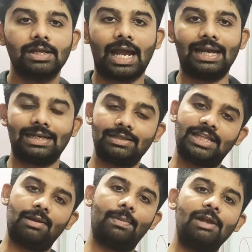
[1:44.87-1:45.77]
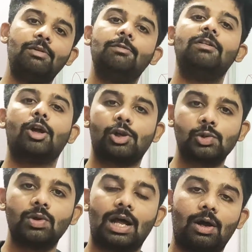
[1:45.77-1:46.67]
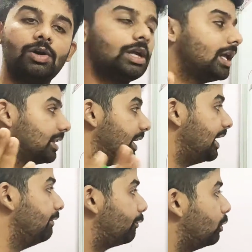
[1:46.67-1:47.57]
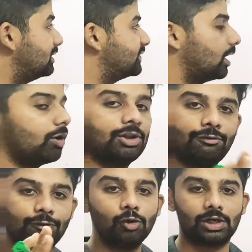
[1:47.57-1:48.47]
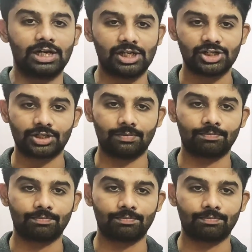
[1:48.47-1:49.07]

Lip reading: And thereby we will rule out the influenza or the flu condition.